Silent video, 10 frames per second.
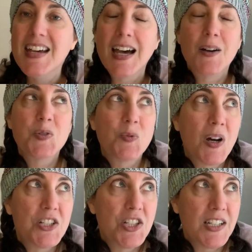I was
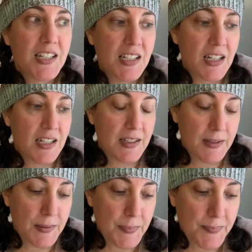watching
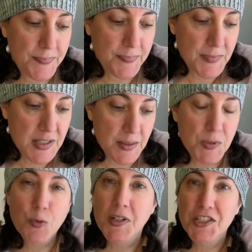some
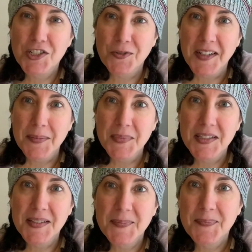Twitch streams,